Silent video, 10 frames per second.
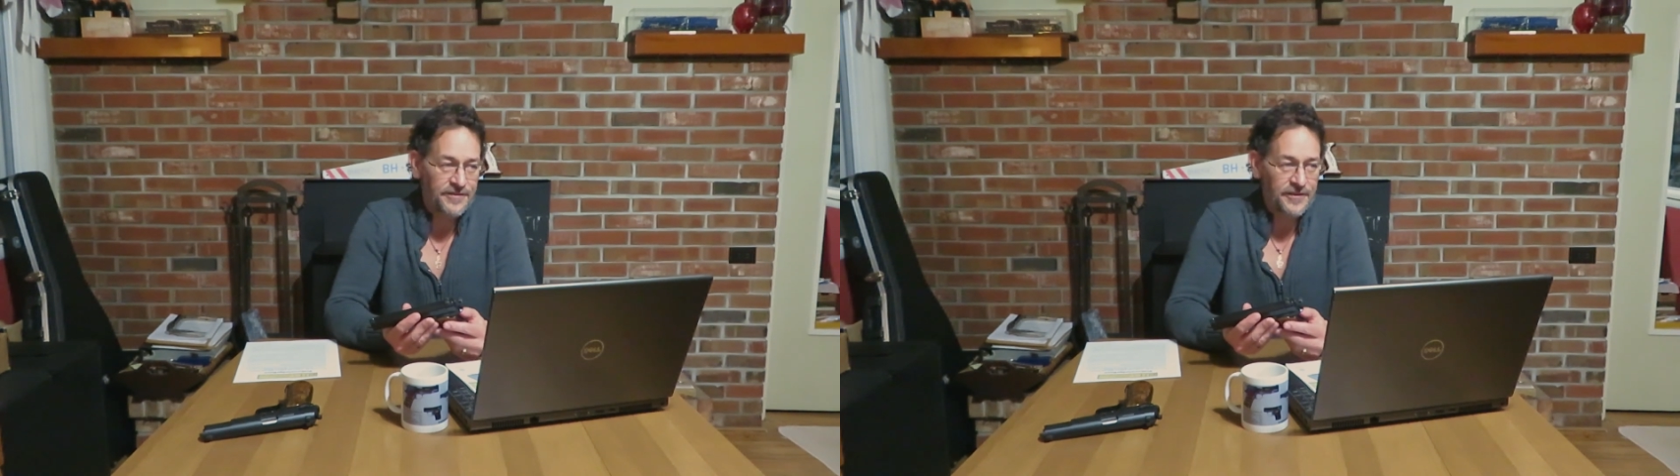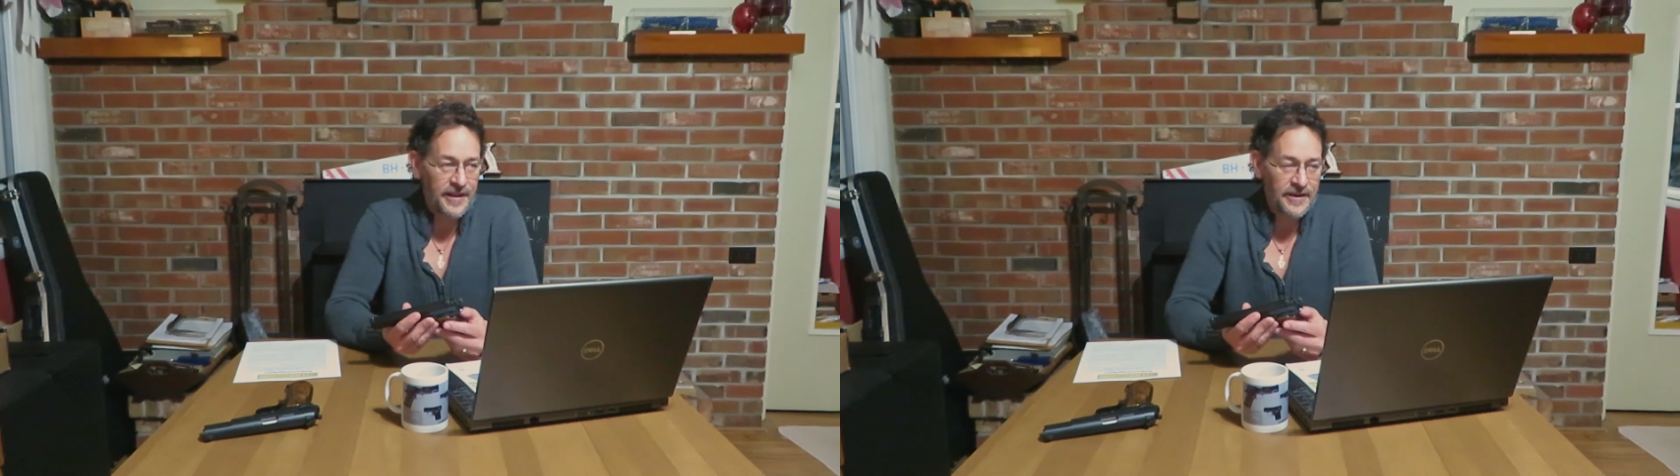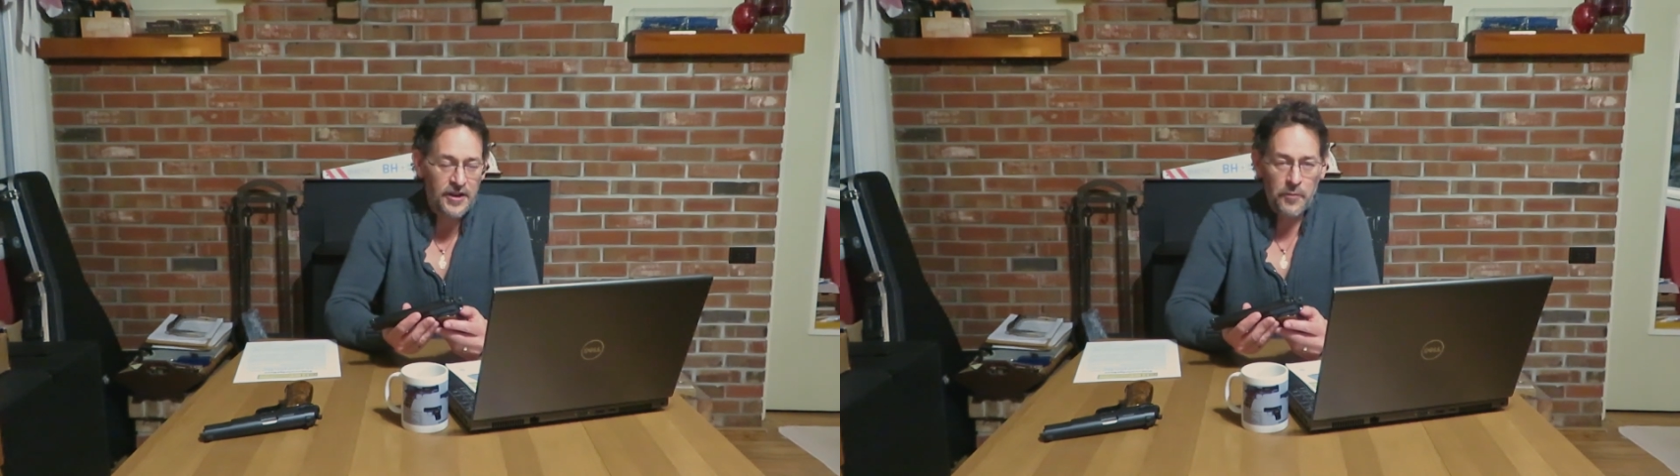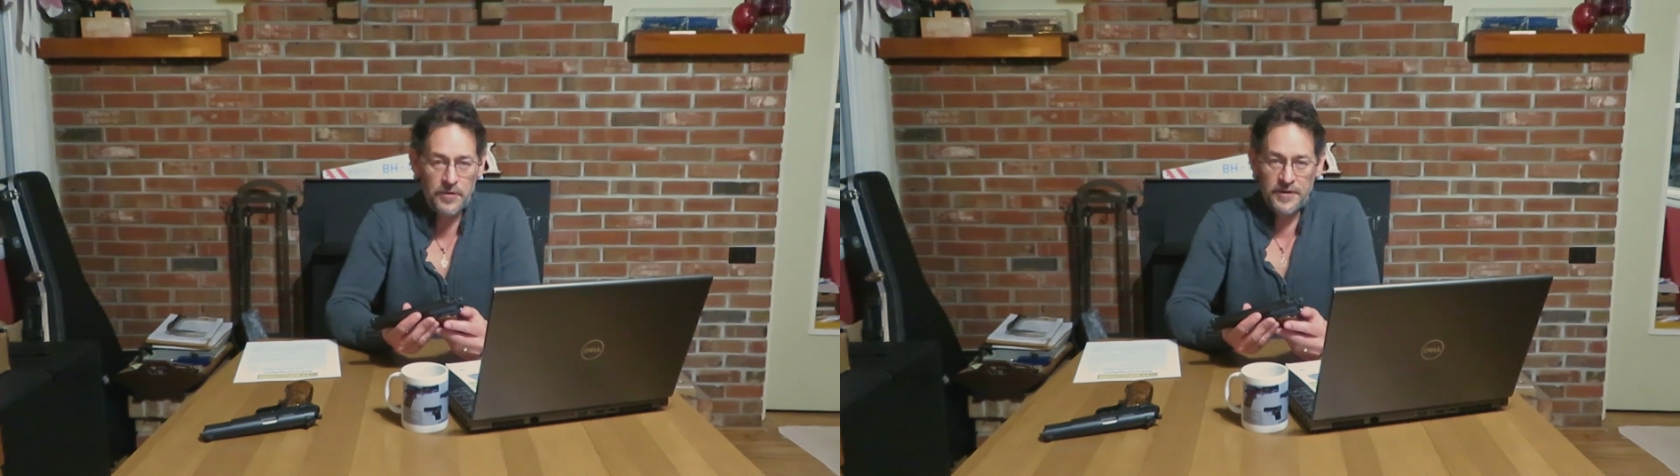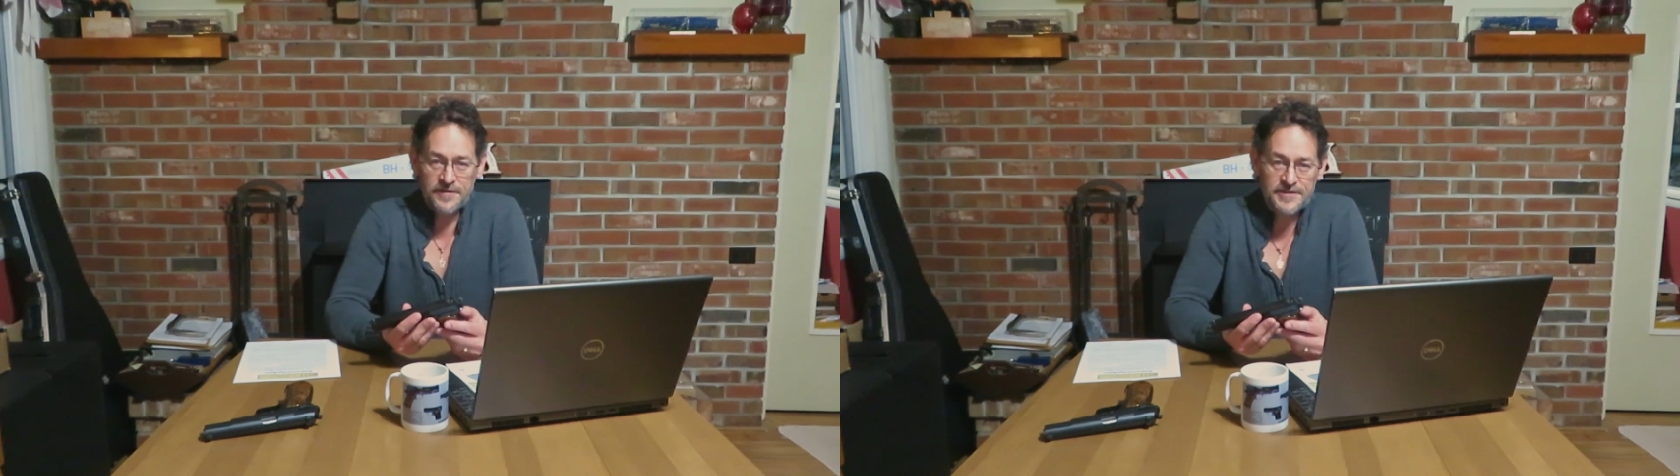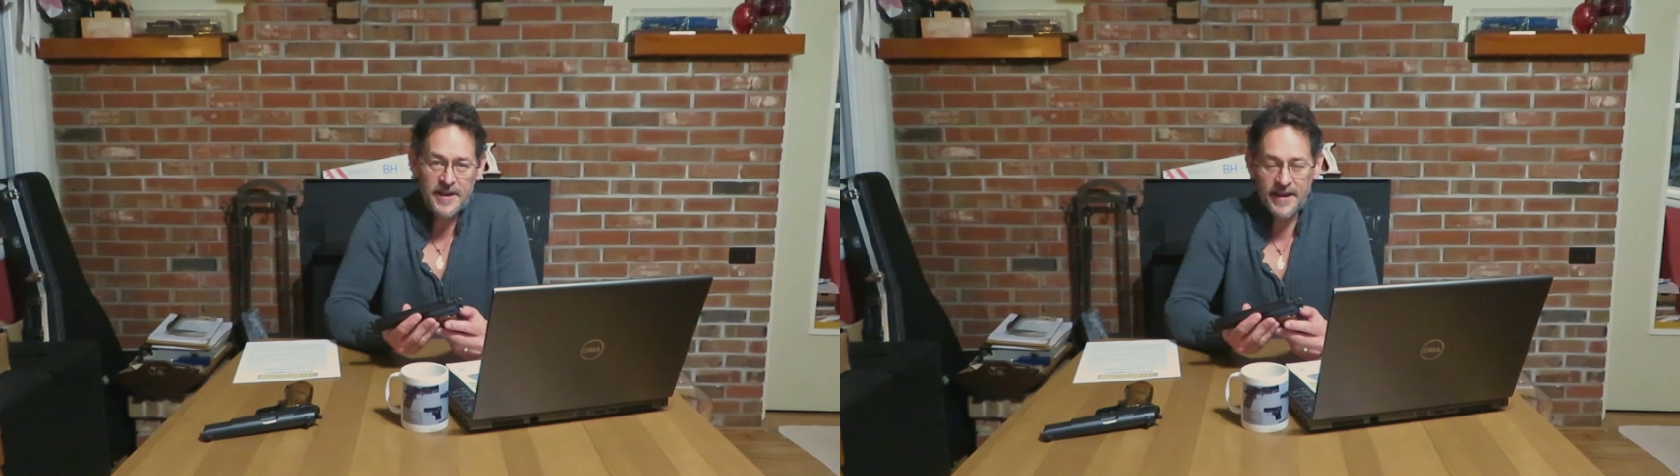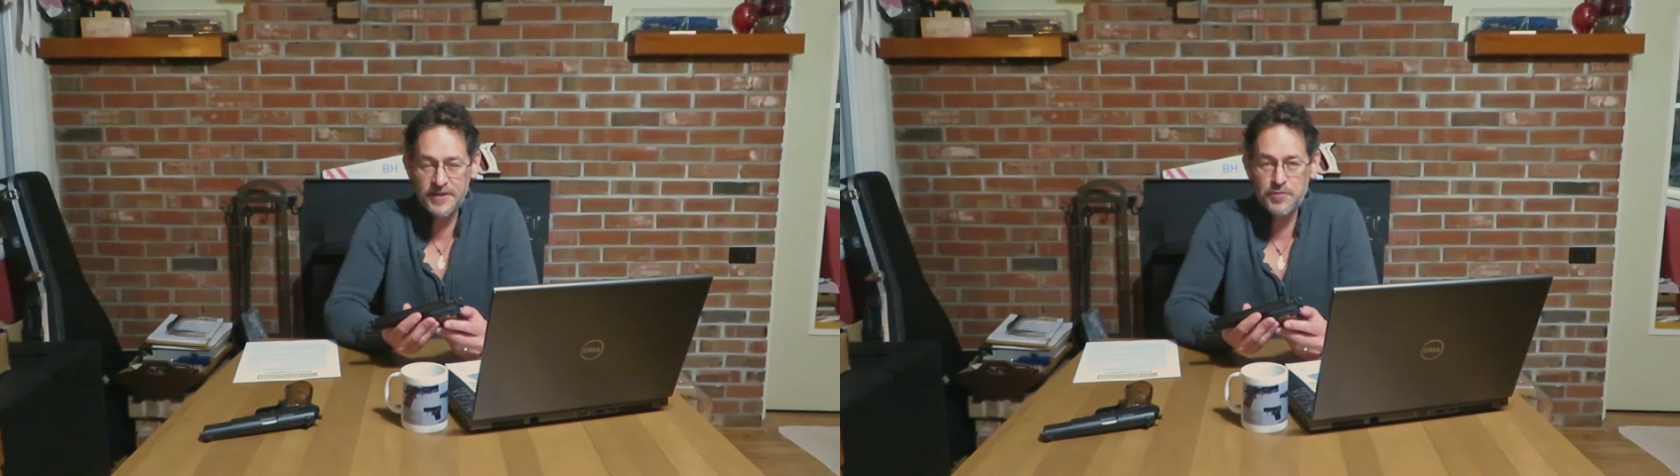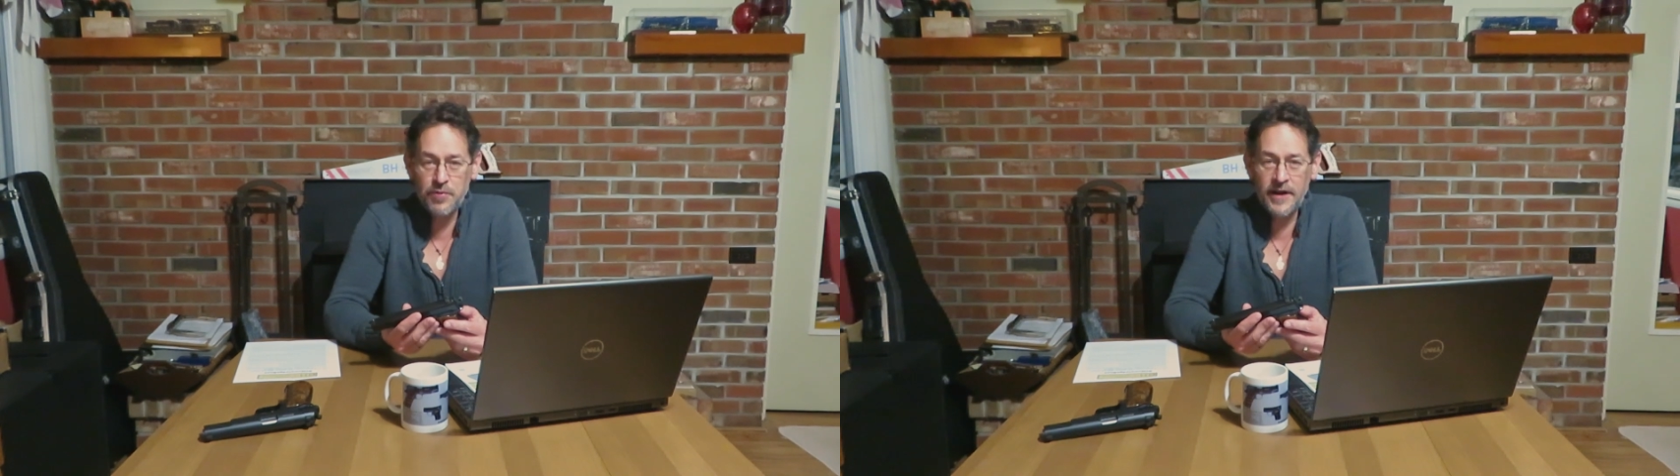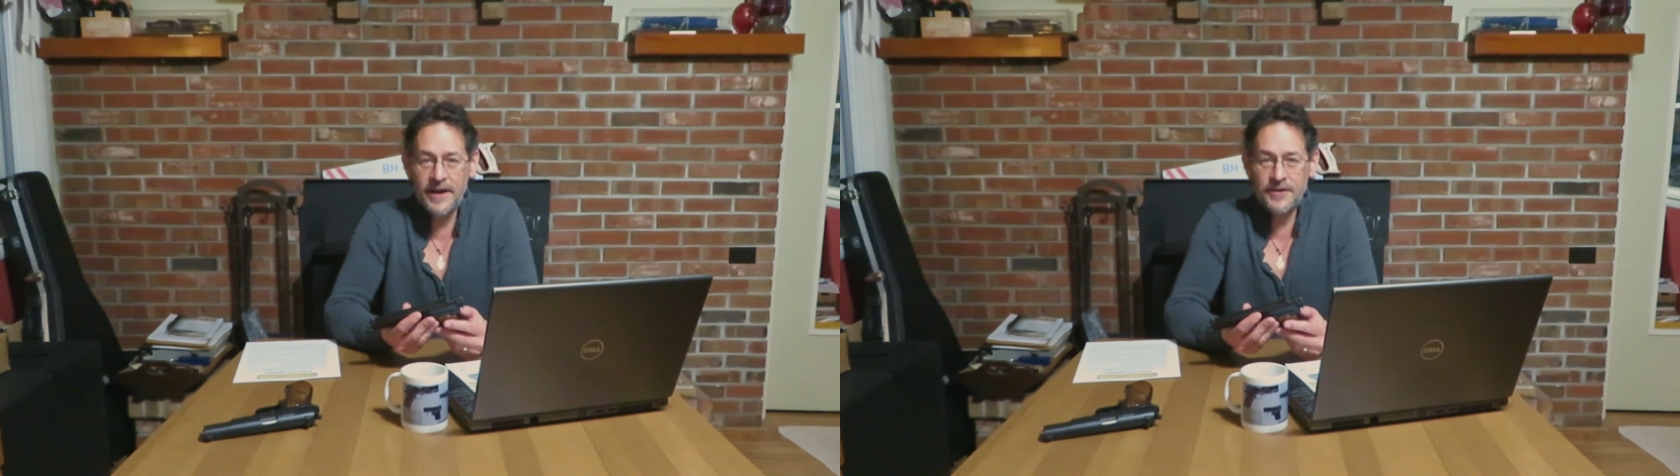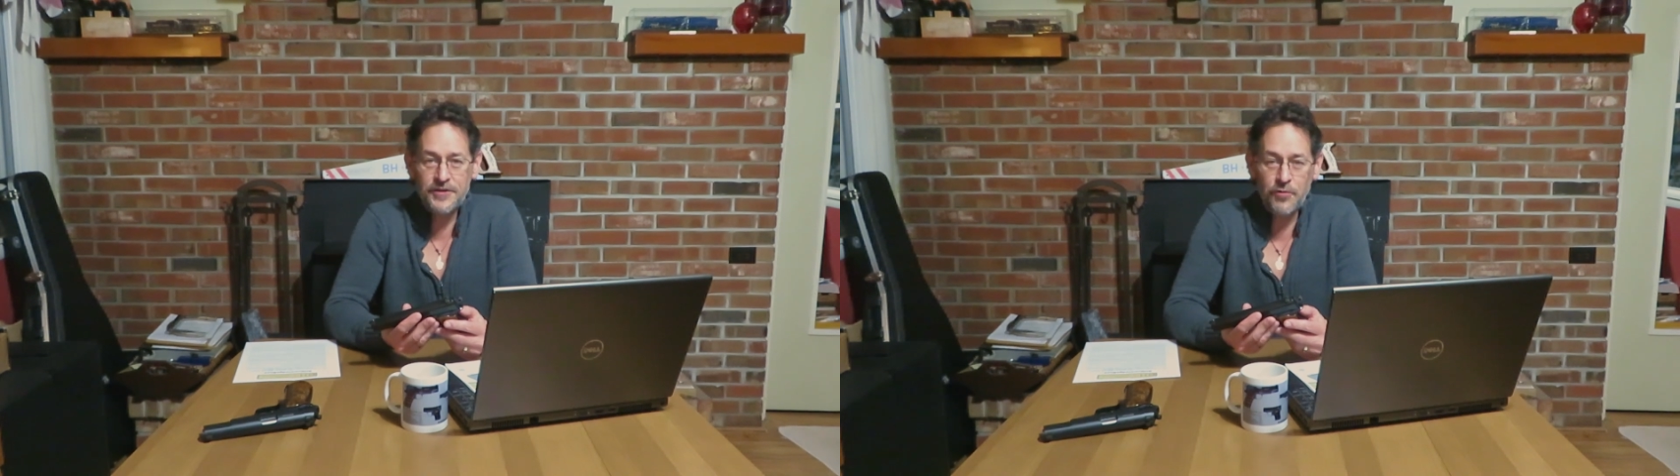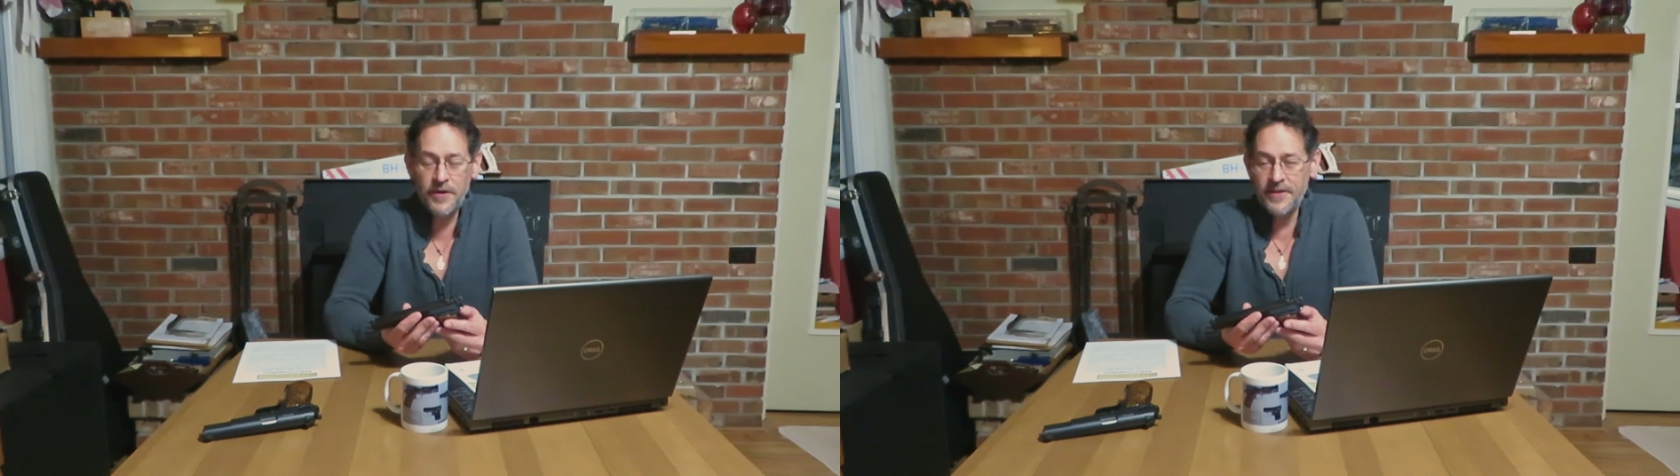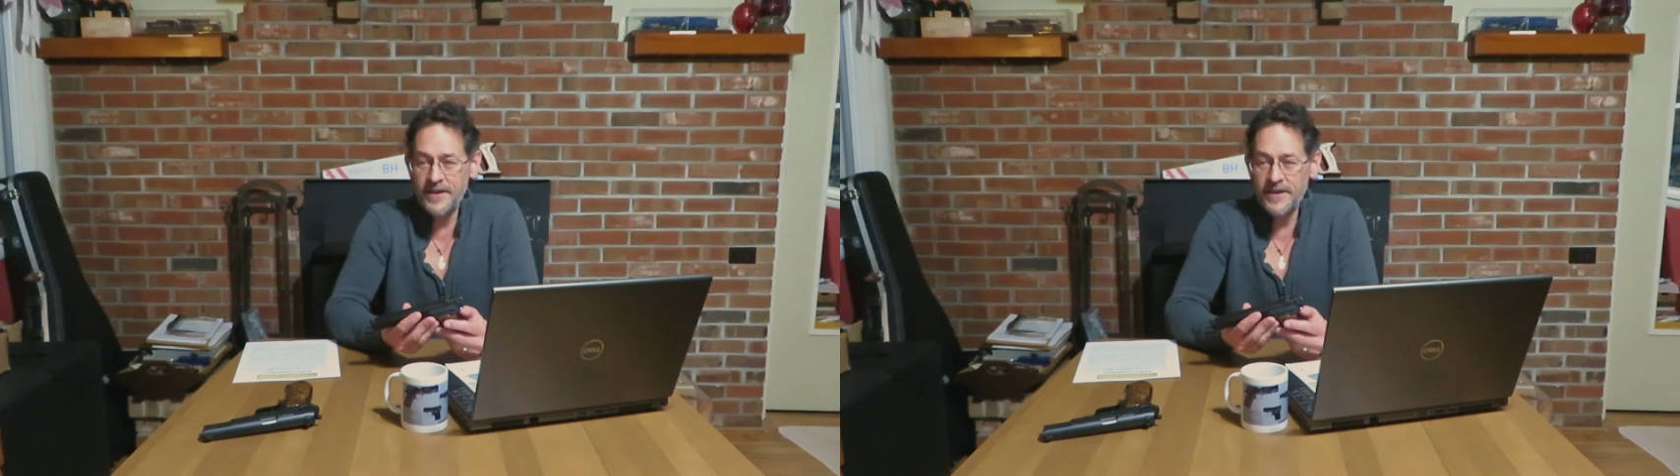for that couple of seconds prior to when